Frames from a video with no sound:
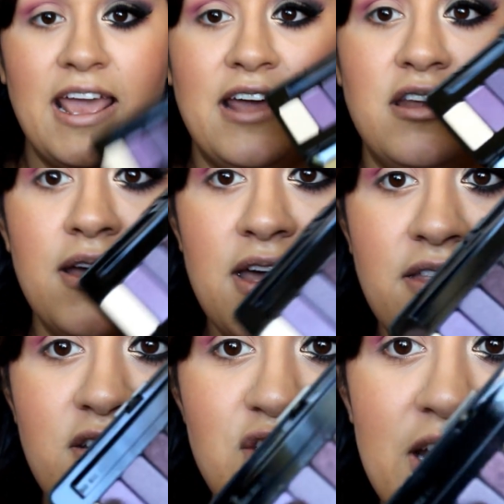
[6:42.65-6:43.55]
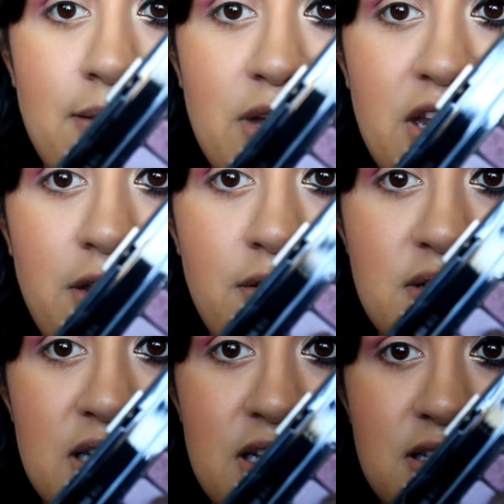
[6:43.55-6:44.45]
and the shade I'm going to
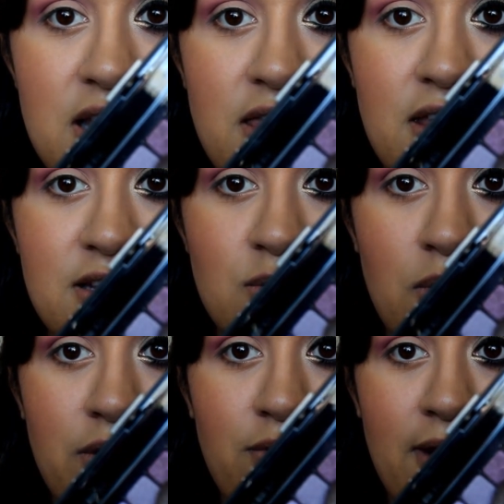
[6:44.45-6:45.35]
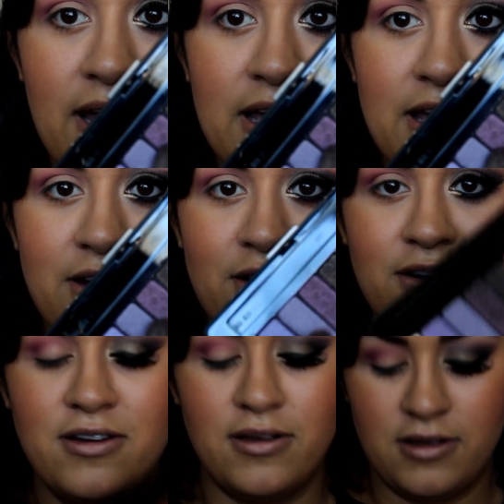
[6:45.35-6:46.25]
use is this one right here.